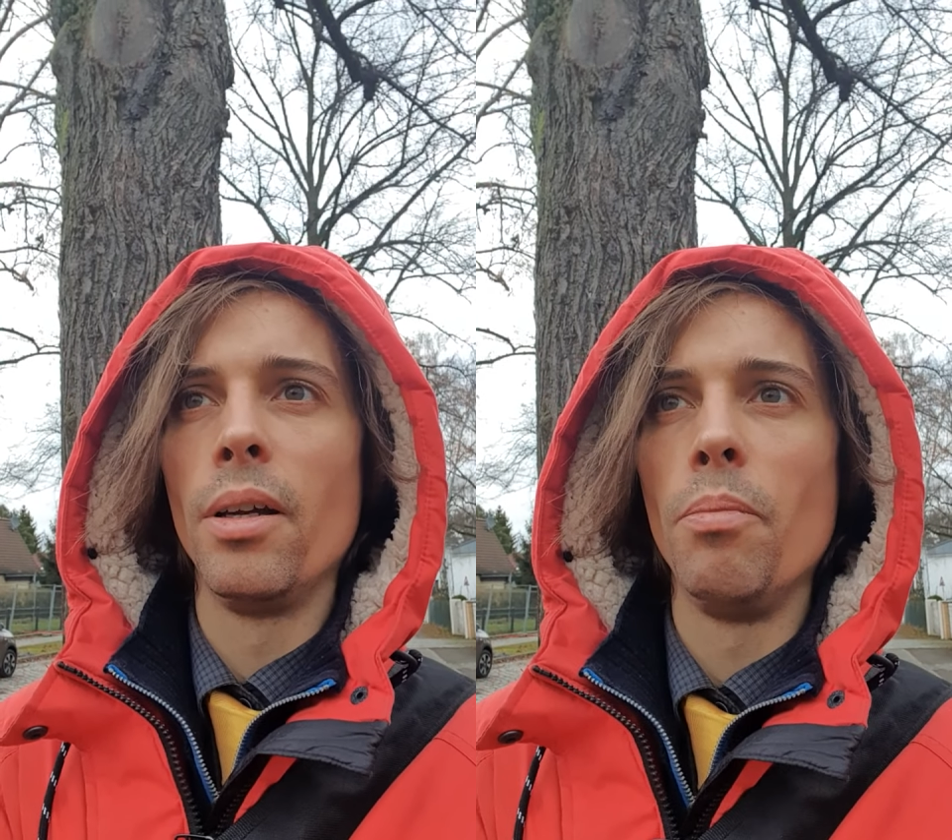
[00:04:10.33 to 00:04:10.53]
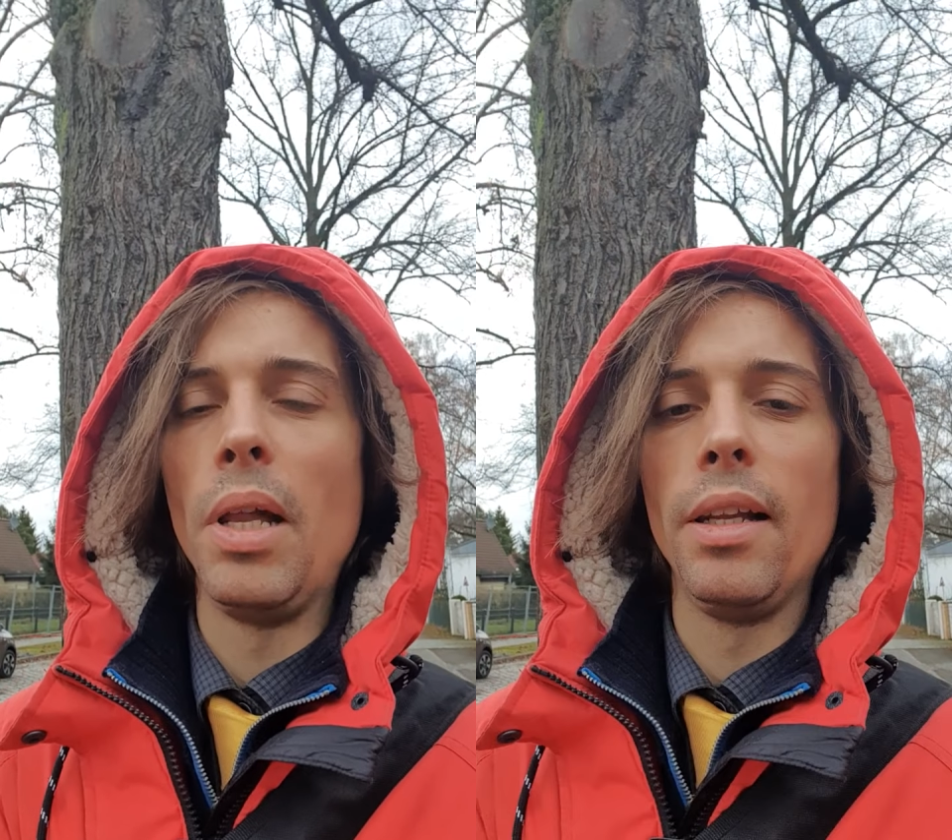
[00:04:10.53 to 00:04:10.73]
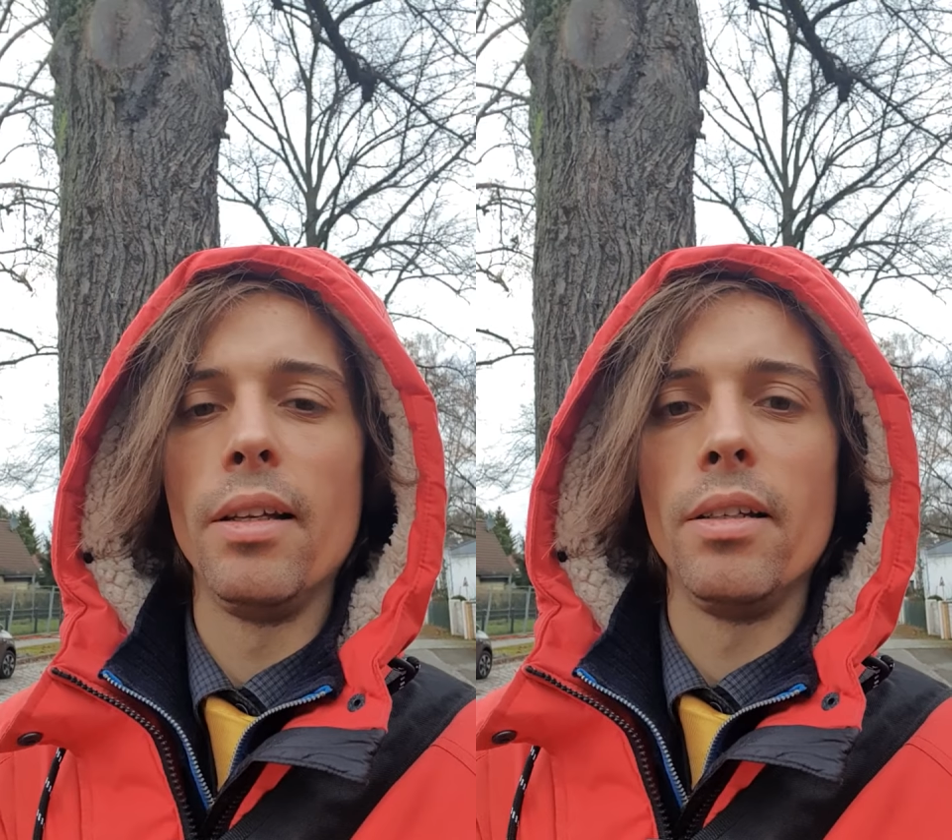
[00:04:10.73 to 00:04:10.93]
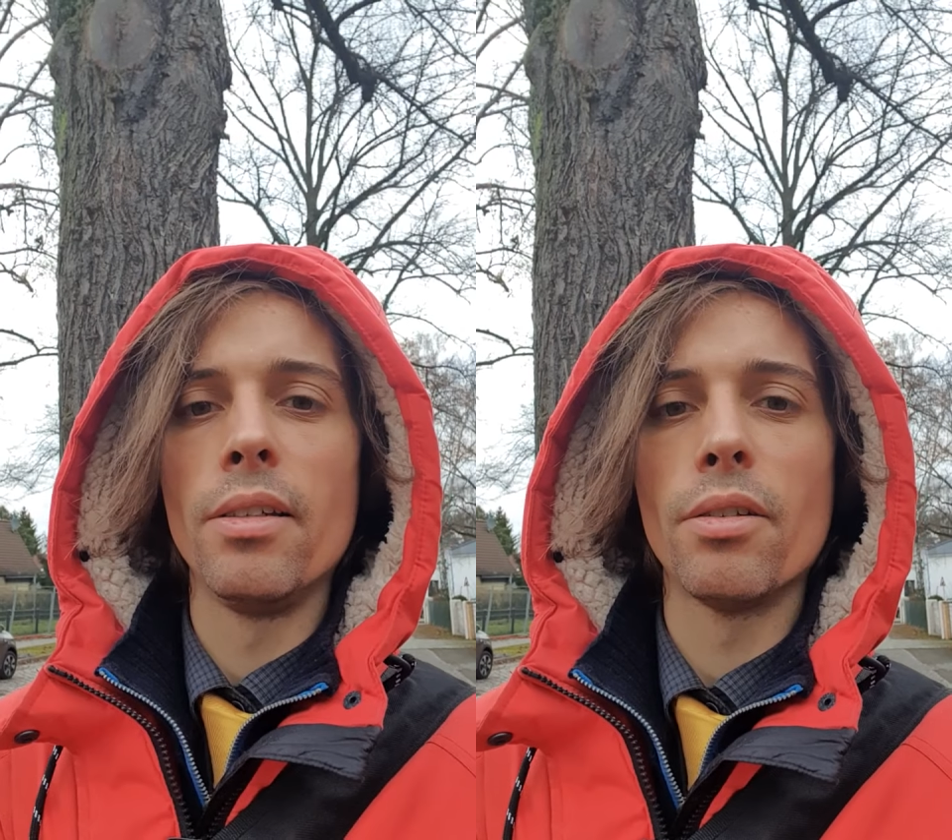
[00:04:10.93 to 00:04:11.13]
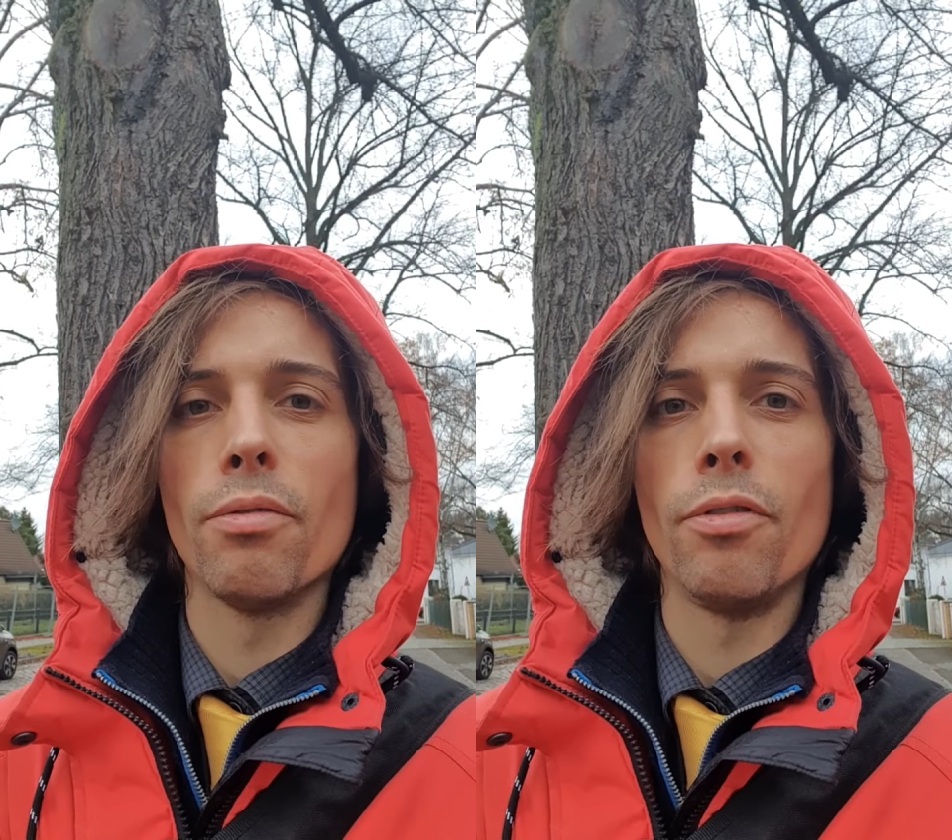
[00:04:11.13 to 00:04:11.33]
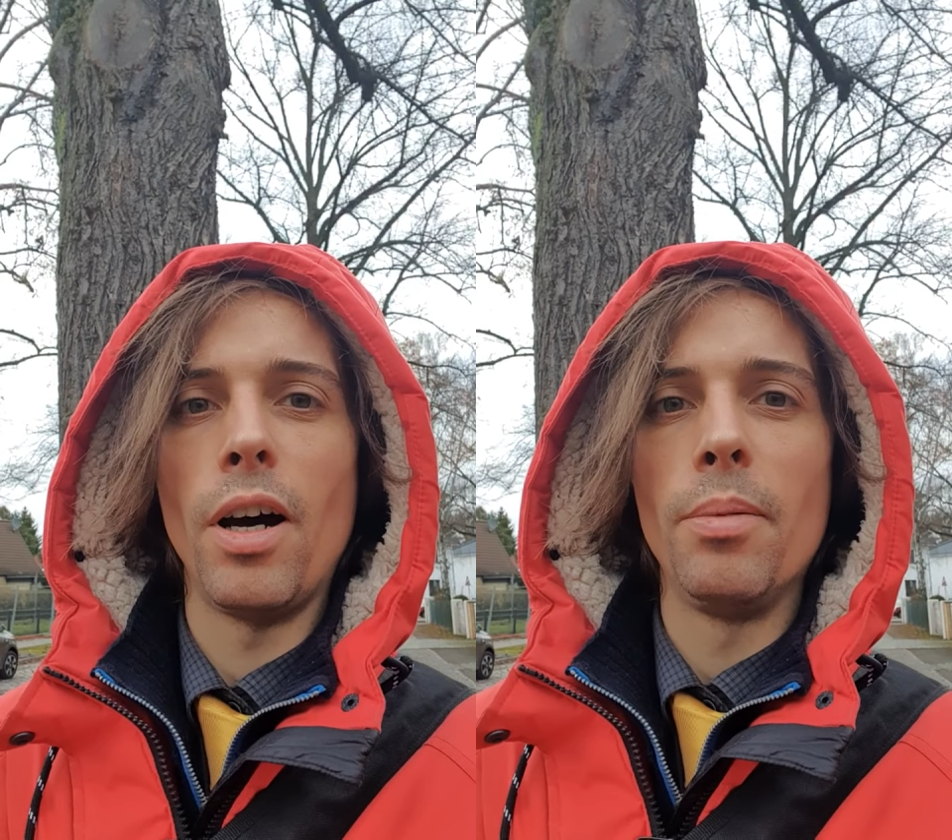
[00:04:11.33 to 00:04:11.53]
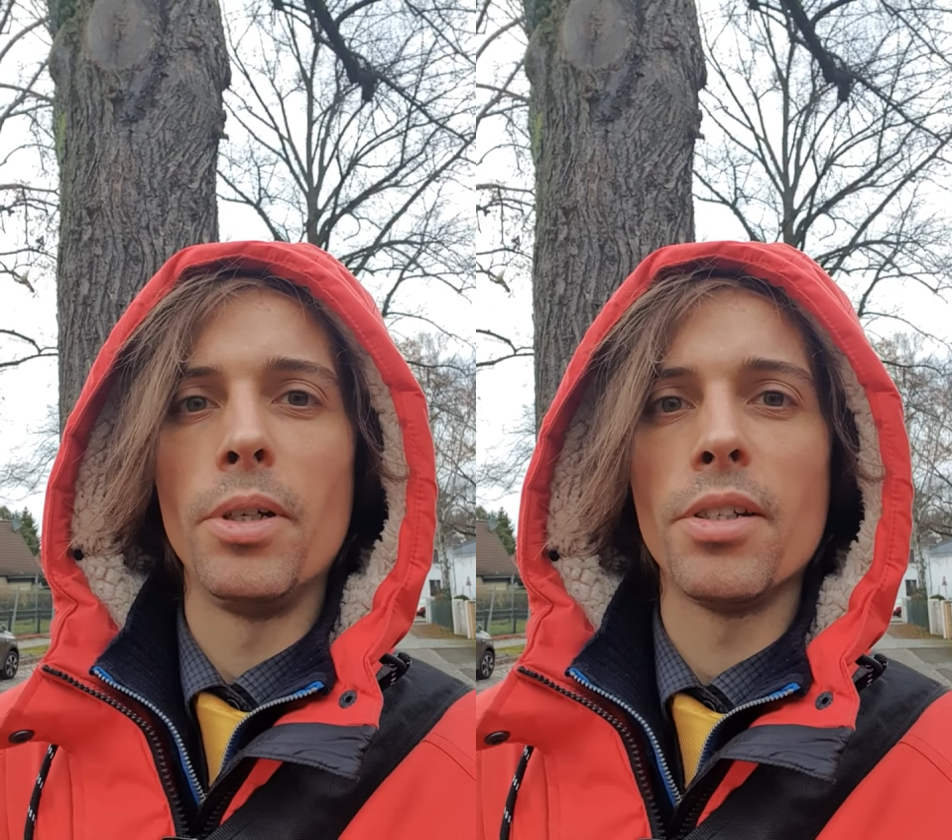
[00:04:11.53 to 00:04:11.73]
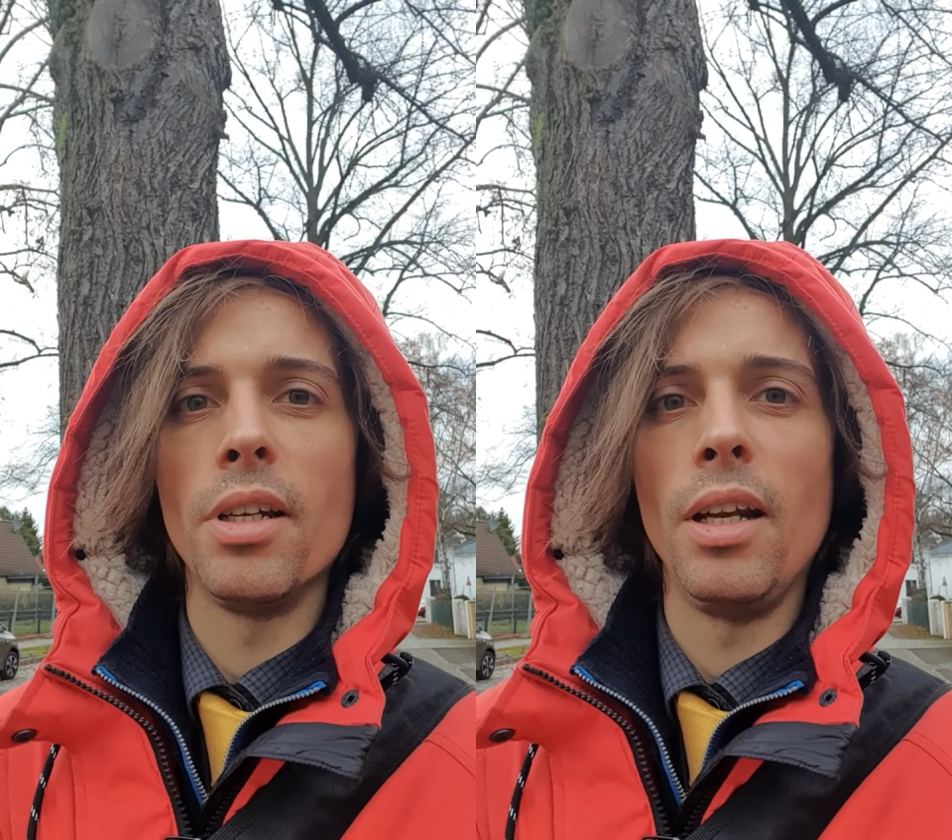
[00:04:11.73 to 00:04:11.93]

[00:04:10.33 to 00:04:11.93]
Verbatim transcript: millions of farmers in